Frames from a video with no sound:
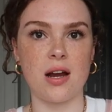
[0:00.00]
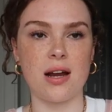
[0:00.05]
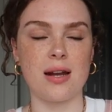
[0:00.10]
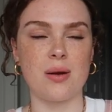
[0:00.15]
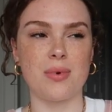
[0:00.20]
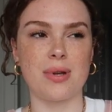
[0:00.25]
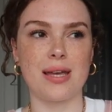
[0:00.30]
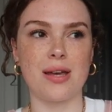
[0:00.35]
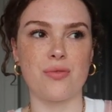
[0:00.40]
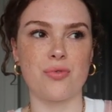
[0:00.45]
and
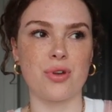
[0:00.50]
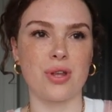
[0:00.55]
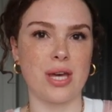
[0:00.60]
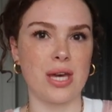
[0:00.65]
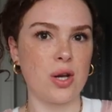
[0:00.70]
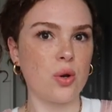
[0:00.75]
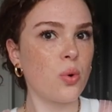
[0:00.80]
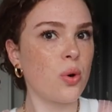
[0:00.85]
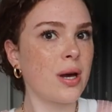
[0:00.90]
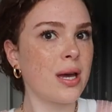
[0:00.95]
it would get really
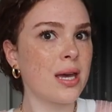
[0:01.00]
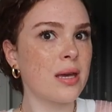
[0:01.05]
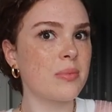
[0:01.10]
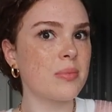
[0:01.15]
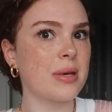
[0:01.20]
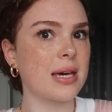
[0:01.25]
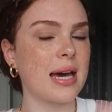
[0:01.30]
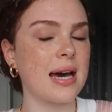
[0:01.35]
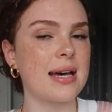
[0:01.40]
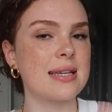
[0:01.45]
annoying
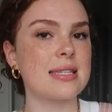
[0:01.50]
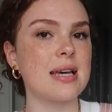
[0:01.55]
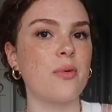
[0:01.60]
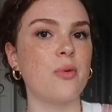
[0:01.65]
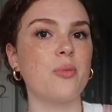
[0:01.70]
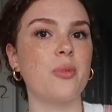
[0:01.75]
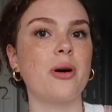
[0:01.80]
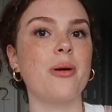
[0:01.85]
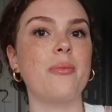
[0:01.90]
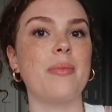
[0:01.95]
because I
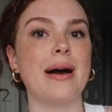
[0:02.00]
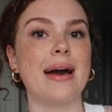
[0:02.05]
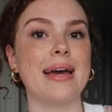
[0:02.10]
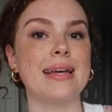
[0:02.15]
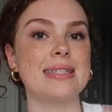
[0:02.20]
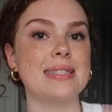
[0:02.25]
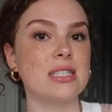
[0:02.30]
would put my